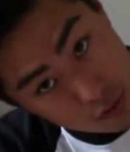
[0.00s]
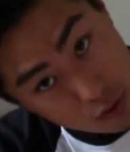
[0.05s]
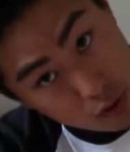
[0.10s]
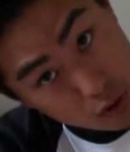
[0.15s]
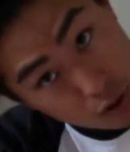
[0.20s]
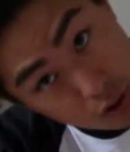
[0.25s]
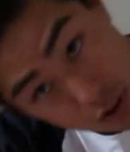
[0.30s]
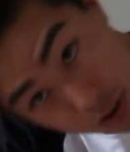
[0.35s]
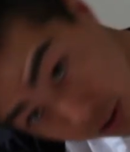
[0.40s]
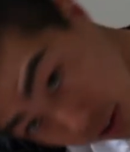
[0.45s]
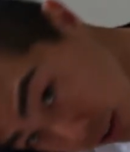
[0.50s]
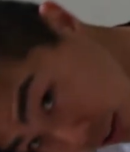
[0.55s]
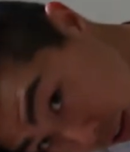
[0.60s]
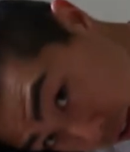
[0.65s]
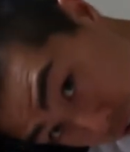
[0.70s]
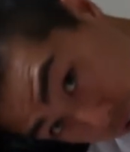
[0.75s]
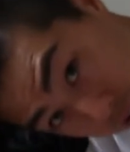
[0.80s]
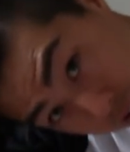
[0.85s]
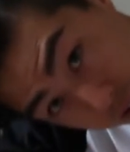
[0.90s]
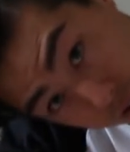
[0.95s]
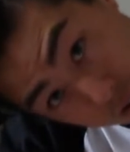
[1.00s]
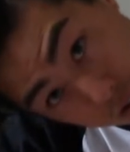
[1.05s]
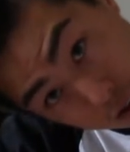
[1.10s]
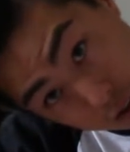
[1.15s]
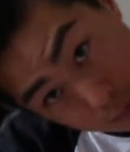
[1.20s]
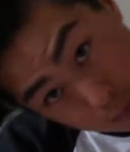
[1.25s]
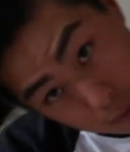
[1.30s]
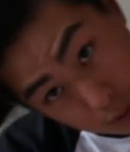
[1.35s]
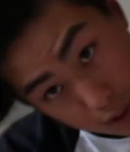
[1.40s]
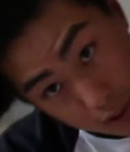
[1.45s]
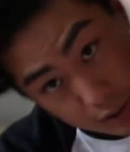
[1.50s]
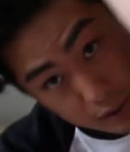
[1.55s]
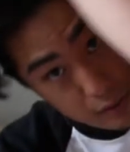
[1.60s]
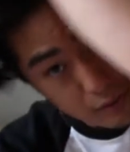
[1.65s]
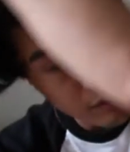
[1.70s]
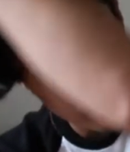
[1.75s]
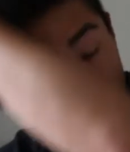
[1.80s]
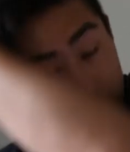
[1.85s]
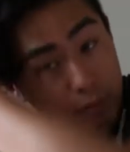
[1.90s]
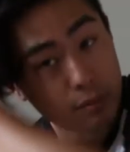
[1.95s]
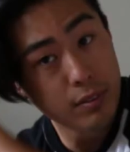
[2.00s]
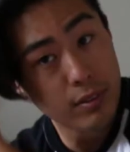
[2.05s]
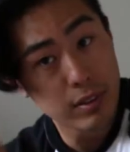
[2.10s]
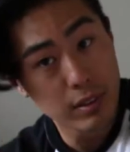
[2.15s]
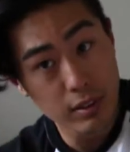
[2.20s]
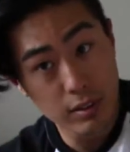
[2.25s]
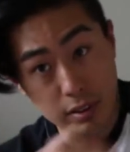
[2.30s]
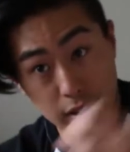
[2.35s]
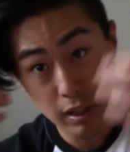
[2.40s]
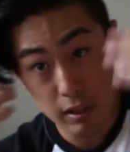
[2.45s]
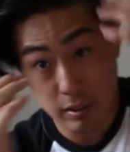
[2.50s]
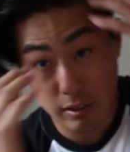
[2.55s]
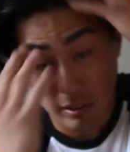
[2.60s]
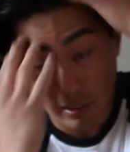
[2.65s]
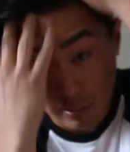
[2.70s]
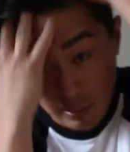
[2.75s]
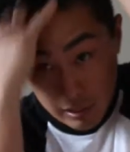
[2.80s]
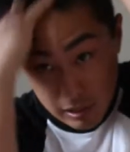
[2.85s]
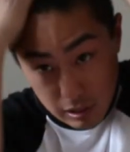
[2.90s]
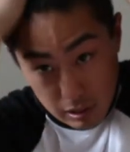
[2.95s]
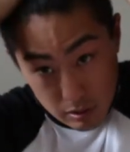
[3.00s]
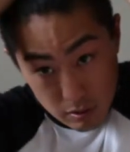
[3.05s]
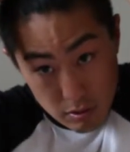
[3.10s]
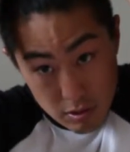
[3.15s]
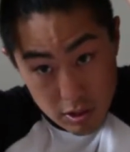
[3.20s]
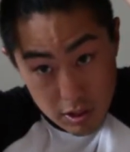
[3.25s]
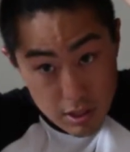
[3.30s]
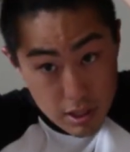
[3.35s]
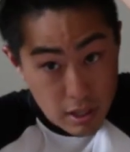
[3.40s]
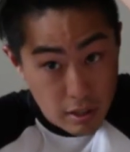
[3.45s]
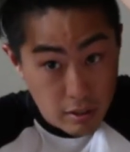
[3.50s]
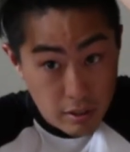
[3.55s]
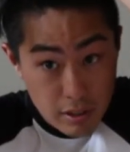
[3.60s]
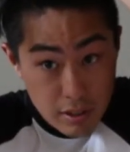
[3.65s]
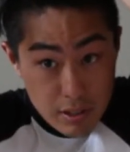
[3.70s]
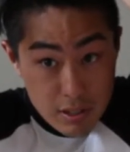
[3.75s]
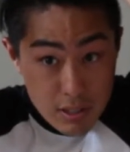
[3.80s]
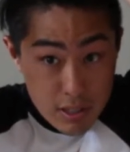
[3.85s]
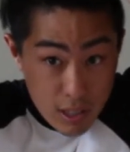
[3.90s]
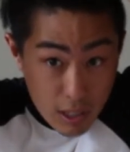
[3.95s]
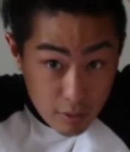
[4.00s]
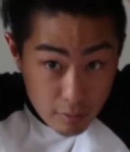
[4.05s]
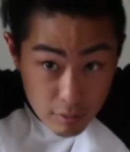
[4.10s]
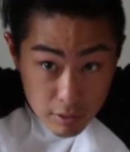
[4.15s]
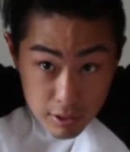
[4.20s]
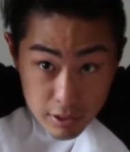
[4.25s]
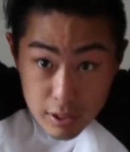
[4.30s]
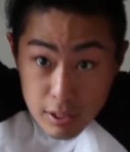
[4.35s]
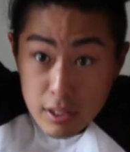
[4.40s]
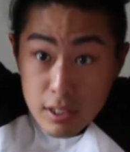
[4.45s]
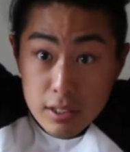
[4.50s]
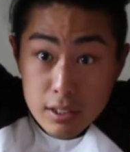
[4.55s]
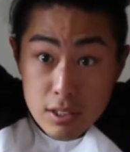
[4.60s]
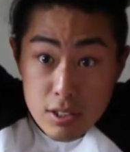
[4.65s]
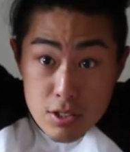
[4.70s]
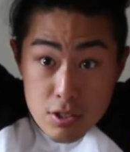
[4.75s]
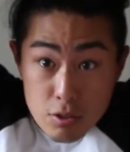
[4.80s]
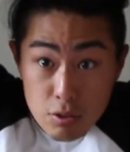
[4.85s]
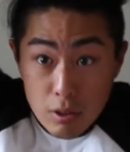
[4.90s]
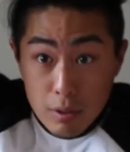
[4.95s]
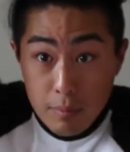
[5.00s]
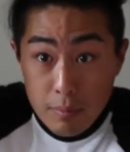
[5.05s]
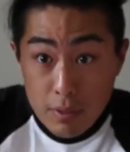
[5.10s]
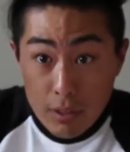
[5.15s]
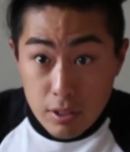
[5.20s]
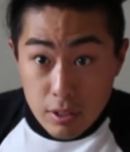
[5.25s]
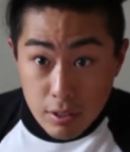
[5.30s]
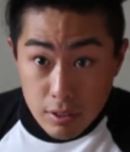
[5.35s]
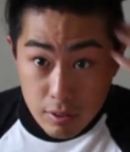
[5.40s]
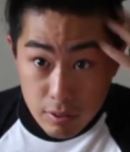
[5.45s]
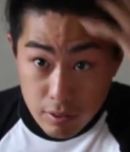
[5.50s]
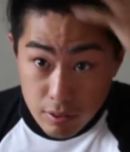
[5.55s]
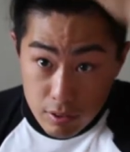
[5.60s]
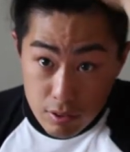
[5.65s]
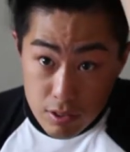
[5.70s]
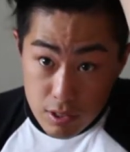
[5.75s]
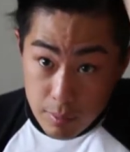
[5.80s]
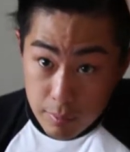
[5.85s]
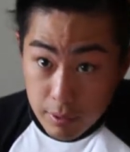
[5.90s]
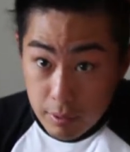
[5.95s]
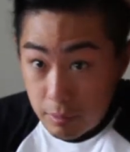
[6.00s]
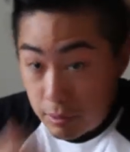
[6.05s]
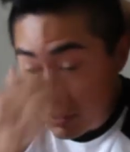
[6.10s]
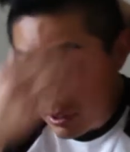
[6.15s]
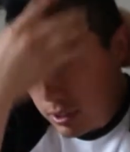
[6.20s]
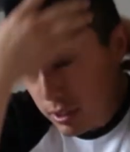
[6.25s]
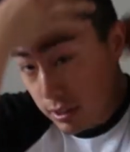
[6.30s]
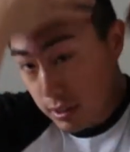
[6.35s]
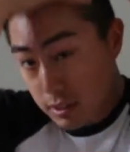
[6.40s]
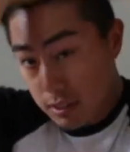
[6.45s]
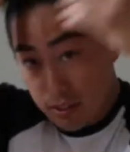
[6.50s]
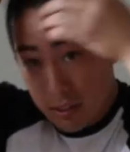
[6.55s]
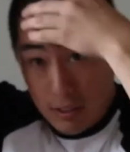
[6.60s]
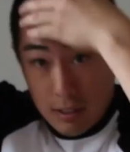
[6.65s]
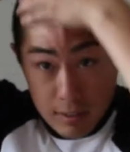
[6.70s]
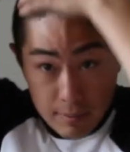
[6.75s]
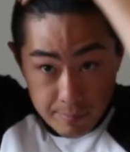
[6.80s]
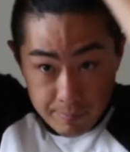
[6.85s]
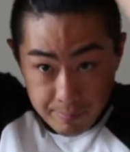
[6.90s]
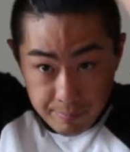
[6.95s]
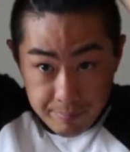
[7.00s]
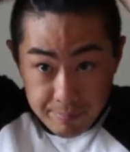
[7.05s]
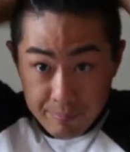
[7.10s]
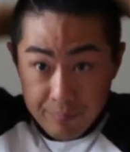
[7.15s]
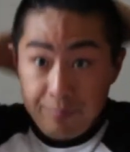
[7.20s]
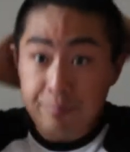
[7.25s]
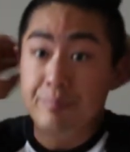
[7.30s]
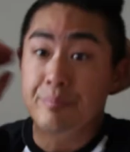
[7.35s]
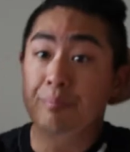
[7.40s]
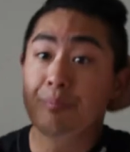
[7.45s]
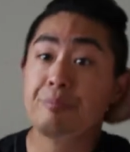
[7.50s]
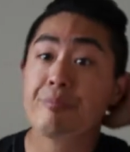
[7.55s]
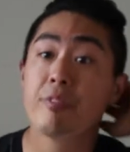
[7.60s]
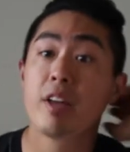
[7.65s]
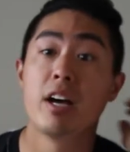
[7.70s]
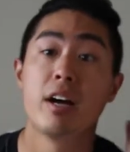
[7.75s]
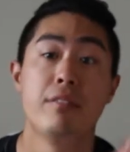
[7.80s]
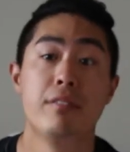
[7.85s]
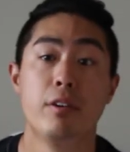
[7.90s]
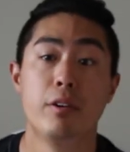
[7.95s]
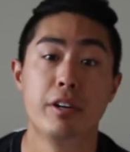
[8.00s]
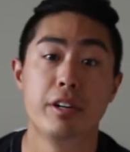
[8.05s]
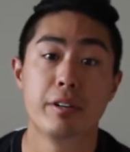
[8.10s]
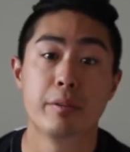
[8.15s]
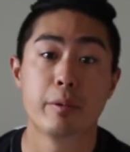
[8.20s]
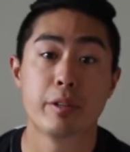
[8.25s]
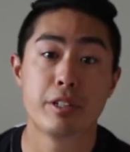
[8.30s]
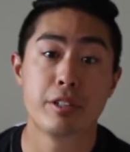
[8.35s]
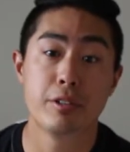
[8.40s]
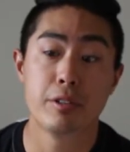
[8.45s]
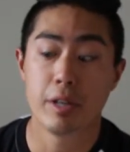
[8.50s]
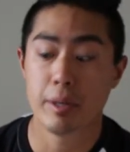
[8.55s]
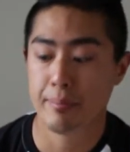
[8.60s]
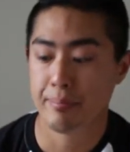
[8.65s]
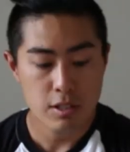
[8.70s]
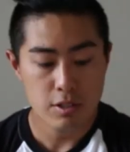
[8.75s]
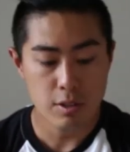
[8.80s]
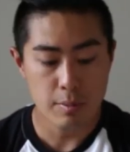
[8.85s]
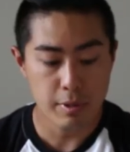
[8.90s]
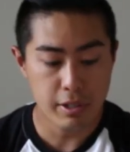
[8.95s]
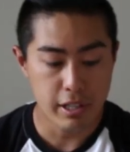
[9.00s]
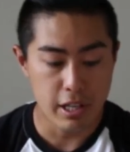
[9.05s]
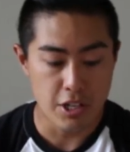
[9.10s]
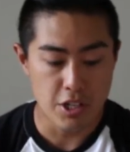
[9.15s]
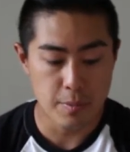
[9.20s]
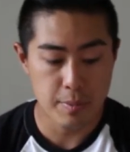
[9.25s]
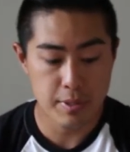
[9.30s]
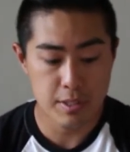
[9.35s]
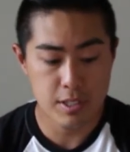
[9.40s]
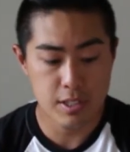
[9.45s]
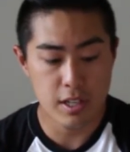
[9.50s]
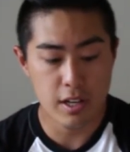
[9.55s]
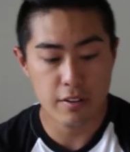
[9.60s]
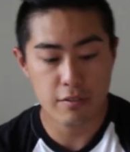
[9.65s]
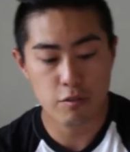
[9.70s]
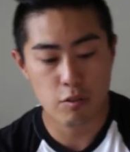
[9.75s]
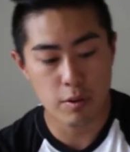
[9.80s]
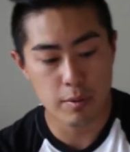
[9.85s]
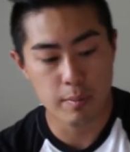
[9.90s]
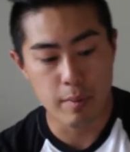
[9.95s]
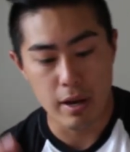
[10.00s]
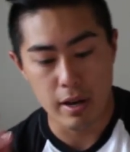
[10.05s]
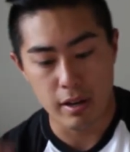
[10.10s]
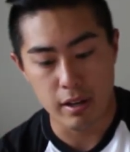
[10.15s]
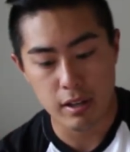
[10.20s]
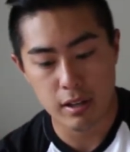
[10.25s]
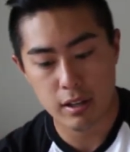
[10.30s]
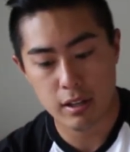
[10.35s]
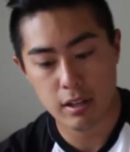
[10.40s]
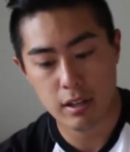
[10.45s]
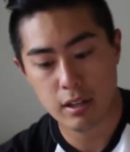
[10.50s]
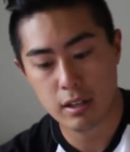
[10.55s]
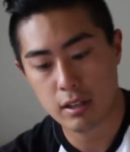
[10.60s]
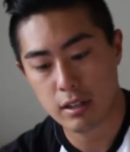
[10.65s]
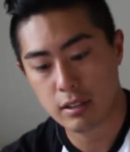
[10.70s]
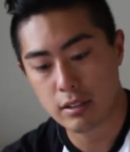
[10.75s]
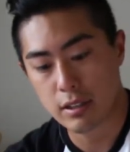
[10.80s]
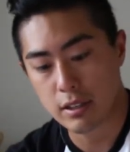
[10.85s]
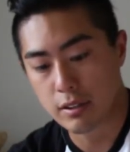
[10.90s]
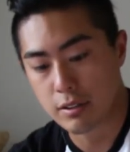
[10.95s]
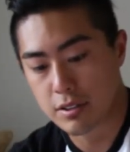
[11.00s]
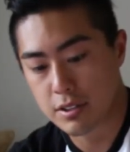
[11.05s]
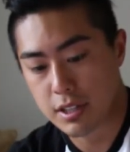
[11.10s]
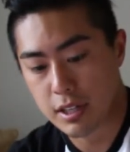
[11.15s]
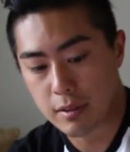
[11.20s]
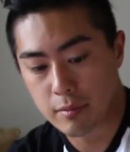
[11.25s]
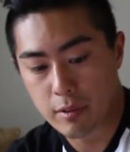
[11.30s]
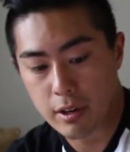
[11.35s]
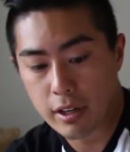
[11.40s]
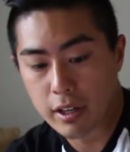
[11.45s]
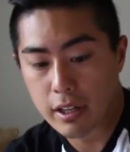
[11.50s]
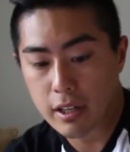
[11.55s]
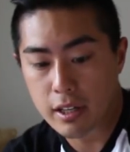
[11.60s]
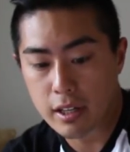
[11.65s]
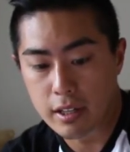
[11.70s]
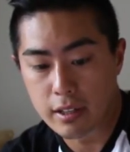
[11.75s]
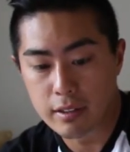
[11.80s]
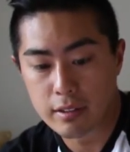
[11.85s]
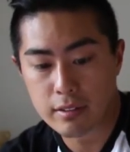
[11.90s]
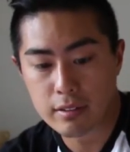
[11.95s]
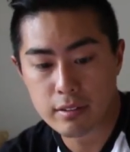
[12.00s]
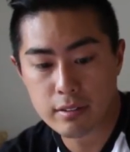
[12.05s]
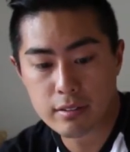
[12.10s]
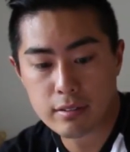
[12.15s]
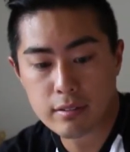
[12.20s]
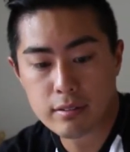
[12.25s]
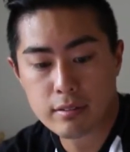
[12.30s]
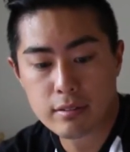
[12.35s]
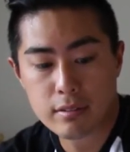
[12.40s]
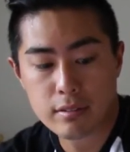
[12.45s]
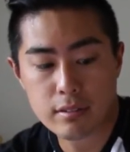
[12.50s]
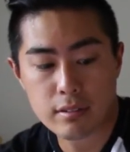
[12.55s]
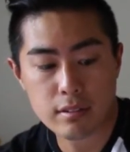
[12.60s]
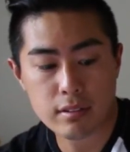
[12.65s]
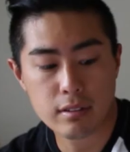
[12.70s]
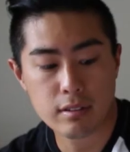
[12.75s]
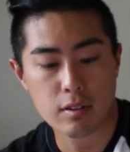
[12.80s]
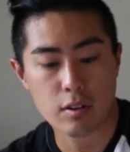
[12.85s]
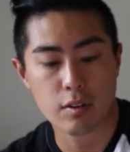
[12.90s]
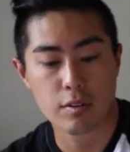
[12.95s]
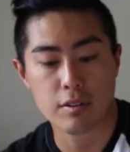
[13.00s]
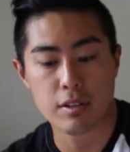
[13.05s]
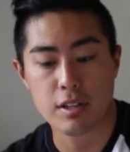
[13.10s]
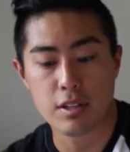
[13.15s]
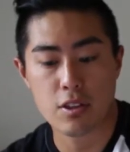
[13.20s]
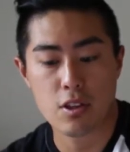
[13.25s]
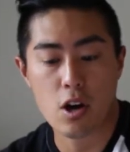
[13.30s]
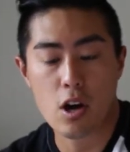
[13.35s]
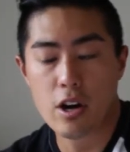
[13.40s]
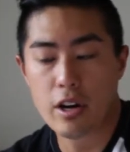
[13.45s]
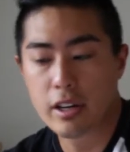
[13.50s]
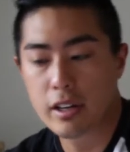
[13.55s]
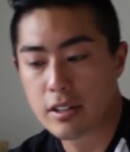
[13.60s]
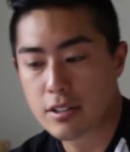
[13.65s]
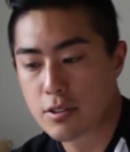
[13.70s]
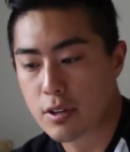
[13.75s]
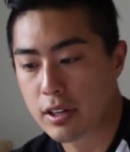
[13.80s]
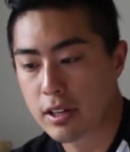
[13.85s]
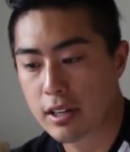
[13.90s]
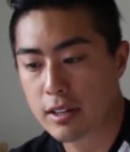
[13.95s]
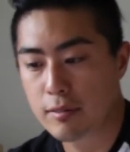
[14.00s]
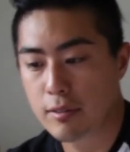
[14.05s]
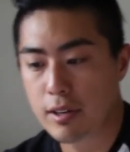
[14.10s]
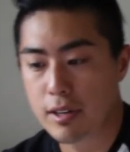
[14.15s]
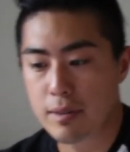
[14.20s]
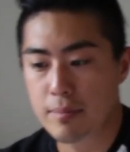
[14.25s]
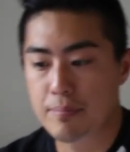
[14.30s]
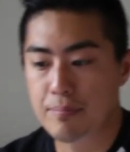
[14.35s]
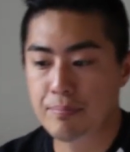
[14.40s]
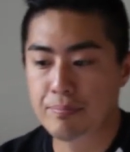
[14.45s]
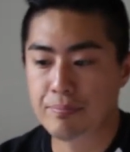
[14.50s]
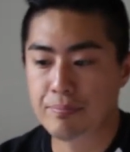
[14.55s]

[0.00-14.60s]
for dinner, but look how huge this hair is. I really need to get this trimmed or do something with it. I have no idea what to do yet. So I'm gonna catch up on stuff while my dinner is getting ready and or decaling so I can get it ready.